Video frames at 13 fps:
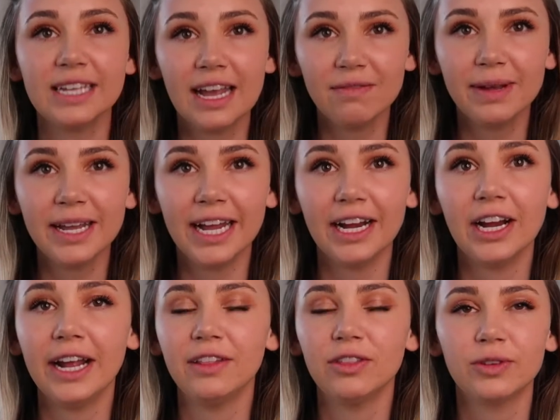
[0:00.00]
I have my
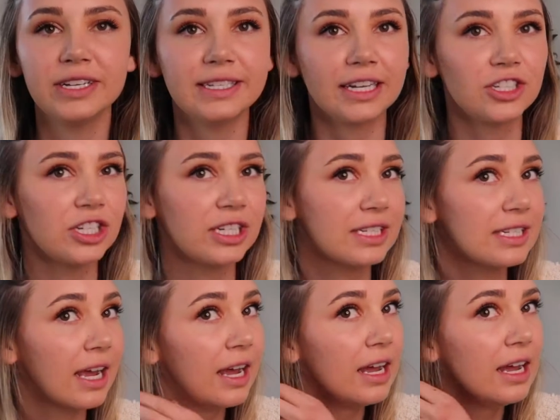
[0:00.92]
hair in 3
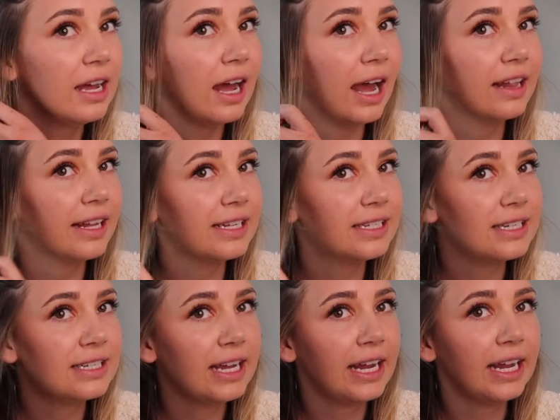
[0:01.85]
sections, I like
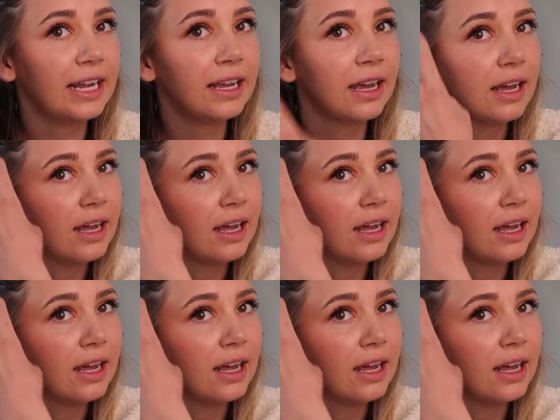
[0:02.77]
to take